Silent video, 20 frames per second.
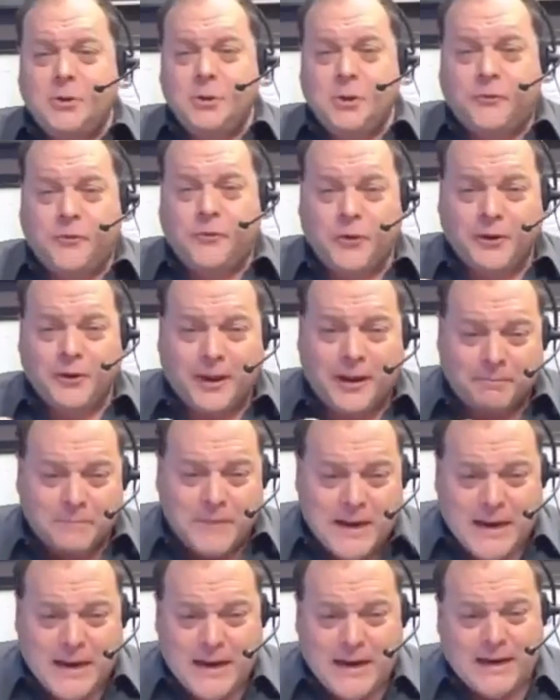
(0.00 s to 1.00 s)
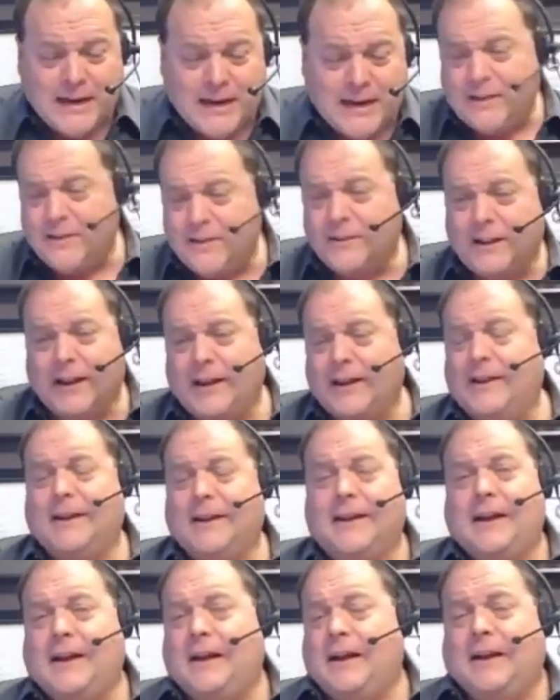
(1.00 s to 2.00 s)
if you're like me and you're like,
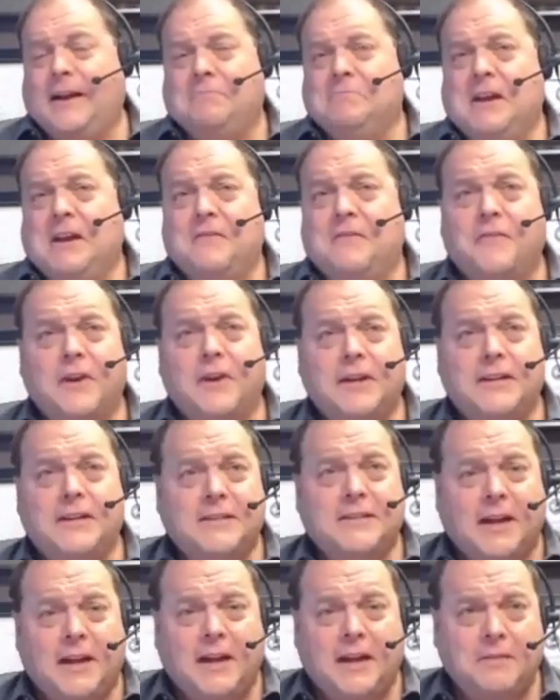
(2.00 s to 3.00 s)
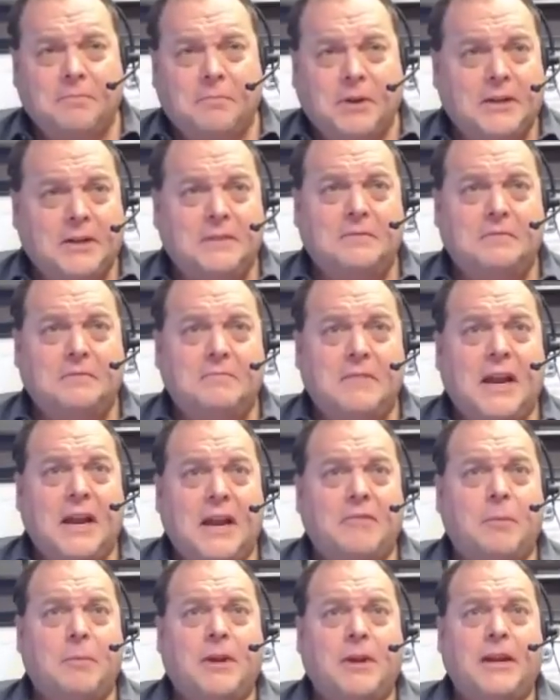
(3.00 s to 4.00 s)
I'm not afraid to talk, but
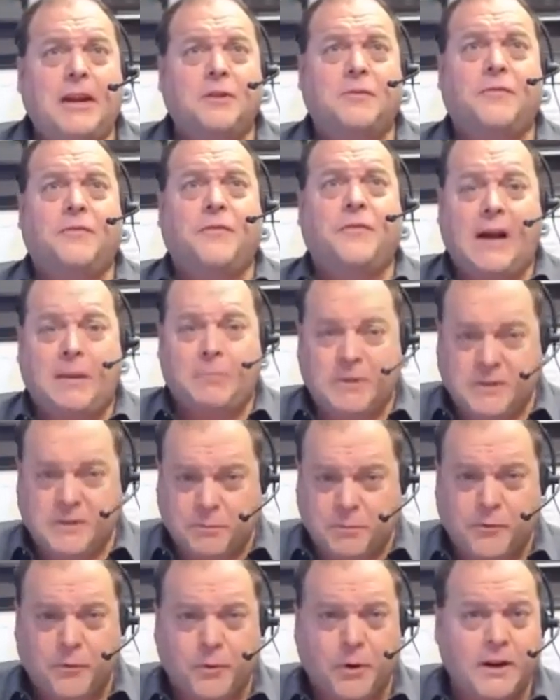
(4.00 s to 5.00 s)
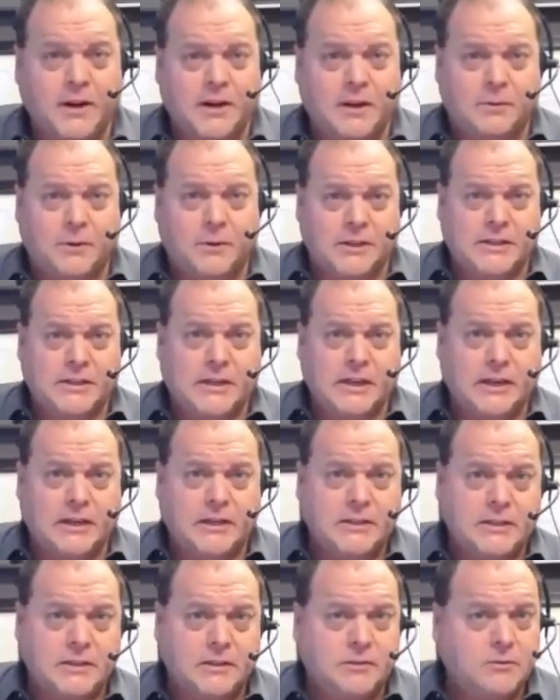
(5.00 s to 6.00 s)
everybody else vomits before I come on
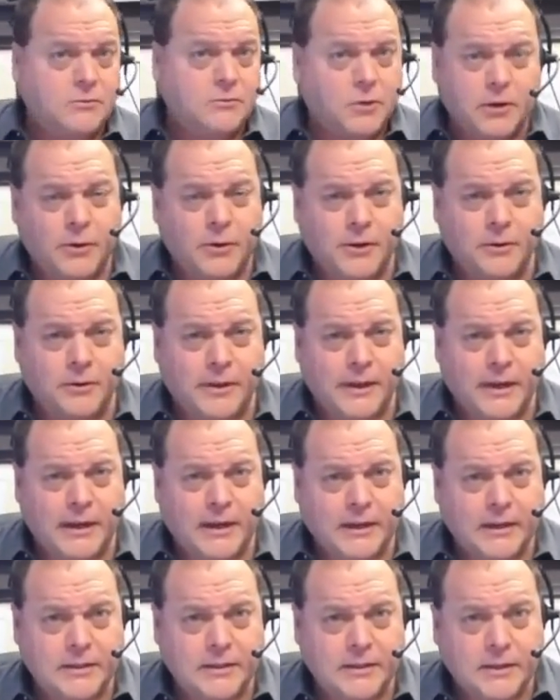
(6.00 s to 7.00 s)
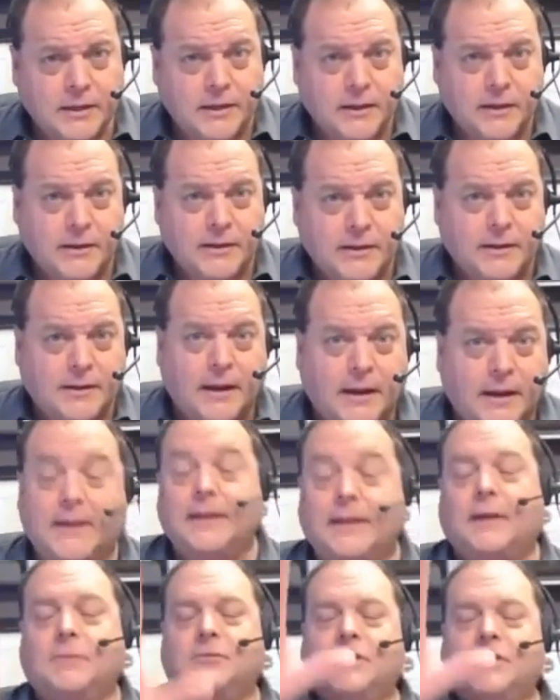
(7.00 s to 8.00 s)
stage? What, what do you do in that case? Well, I,
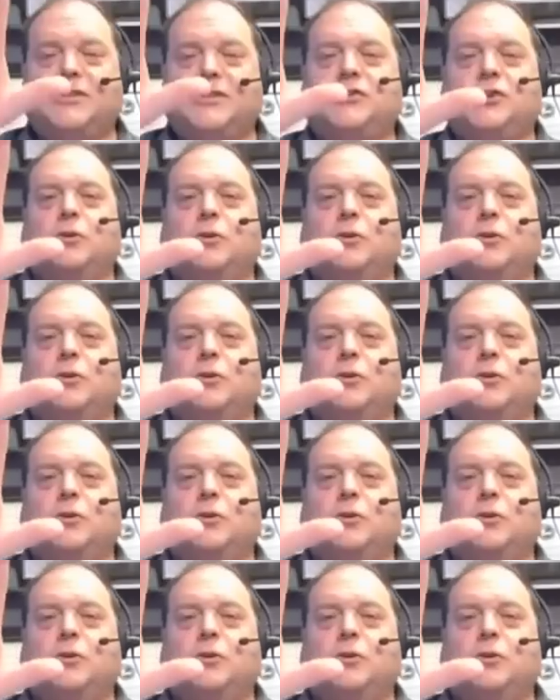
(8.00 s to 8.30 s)
am just, sure